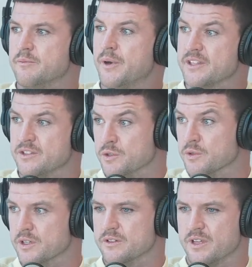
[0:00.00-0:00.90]
but you
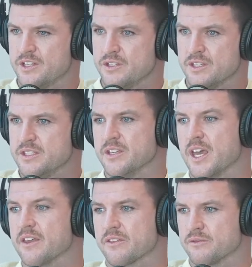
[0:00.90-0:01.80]
do it and you
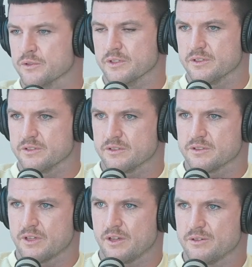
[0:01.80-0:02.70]
get through it.
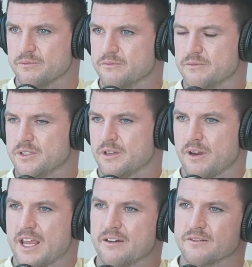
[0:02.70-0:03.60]
So,
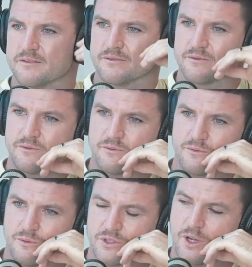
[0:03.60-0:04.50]

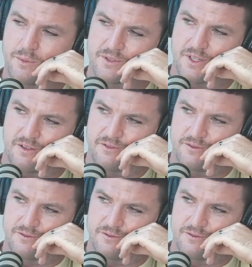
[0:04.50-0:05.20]
what type of stuff?